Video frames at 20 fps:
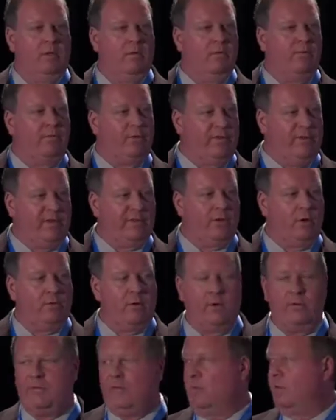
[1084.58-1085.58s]
for these
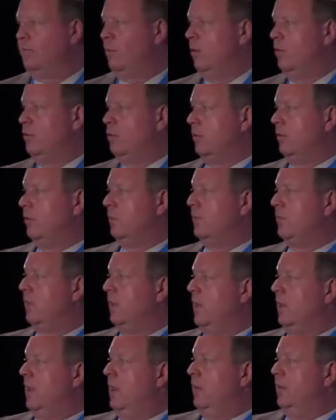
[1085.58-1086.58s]
low-dose exposures,
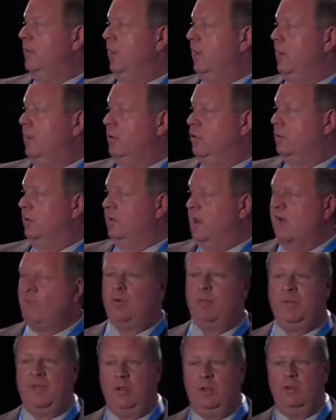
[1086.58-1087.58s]
that it should never
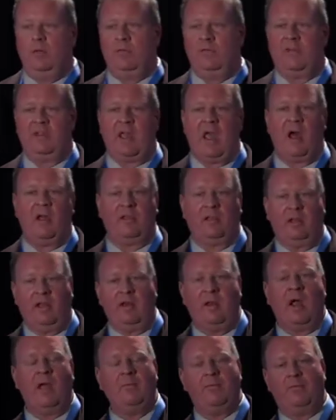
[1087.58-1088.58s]
be used to calculate
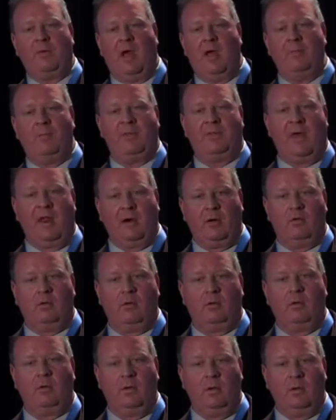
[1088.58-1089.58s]

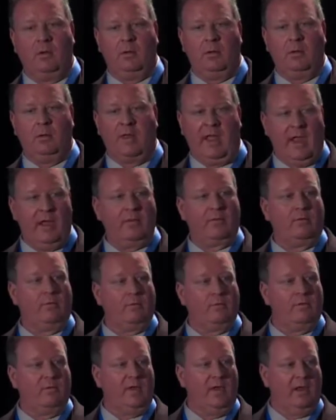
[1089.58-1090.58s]
hypothetical
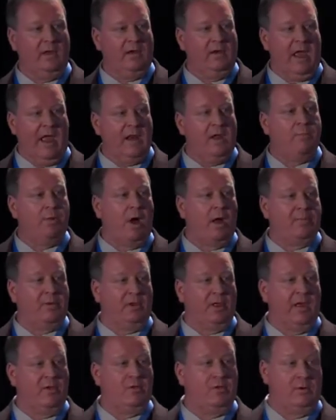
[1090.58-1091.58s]
cancers in any
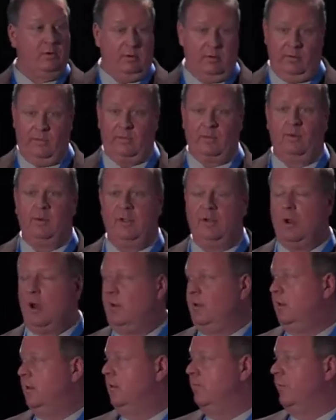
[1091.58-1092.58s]
population, and certainly not
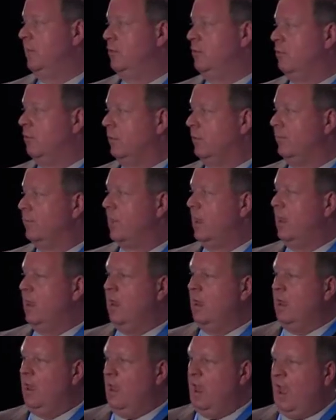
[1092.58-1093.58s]
in individuals.
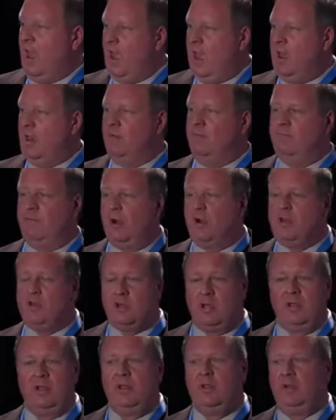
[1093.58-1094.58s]
And very
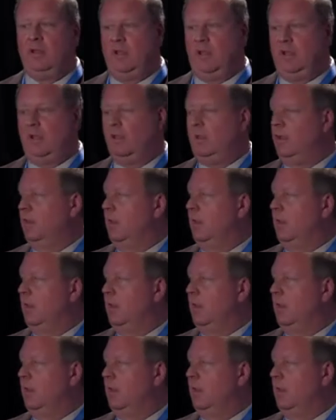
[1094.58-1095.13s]
chillingly,